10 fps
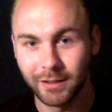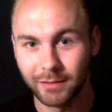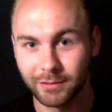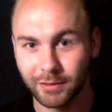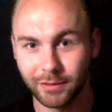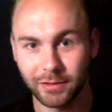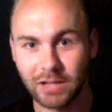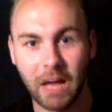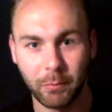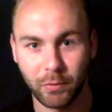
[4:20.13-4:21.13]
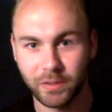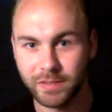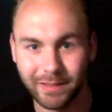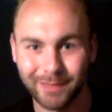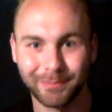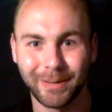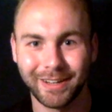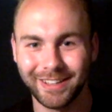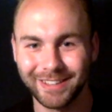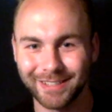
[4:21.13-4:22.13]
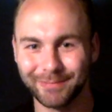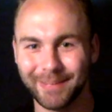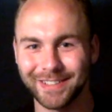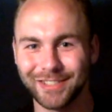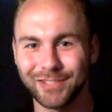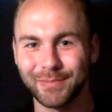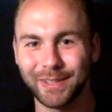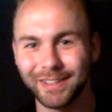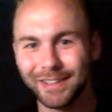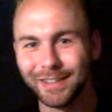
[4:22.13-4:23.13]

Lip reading: took the time or spent the money to message me.